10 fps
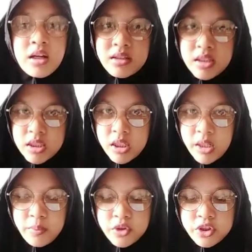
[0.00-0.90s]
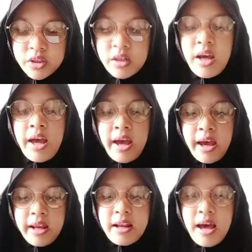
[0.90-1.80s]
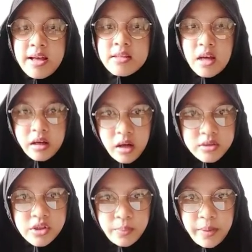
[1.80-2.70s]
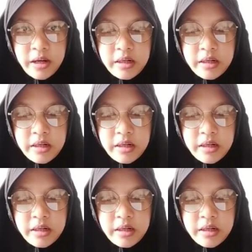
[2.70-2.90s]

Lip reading: distribution, and as a consumer.